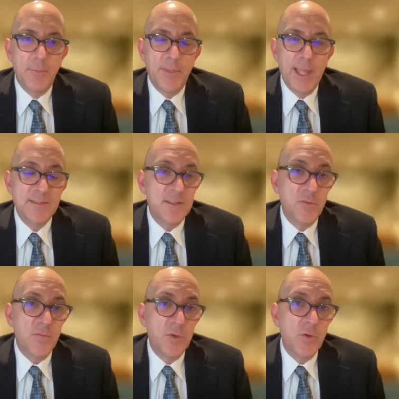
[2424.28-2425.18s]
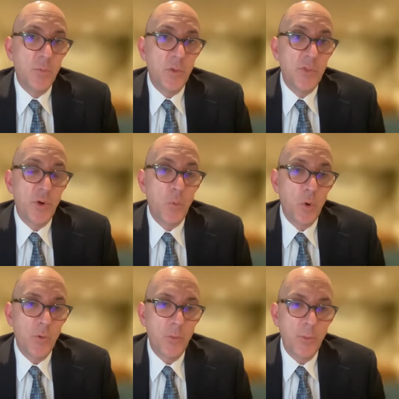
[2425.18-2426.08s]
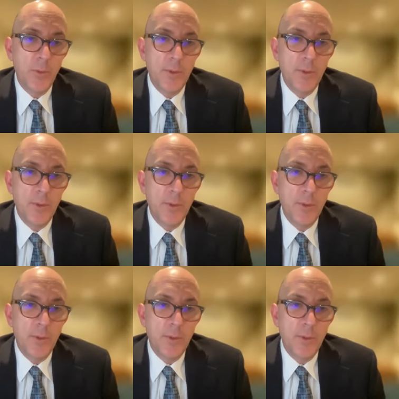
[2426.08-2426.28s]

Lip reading: That's their view of what they're worth.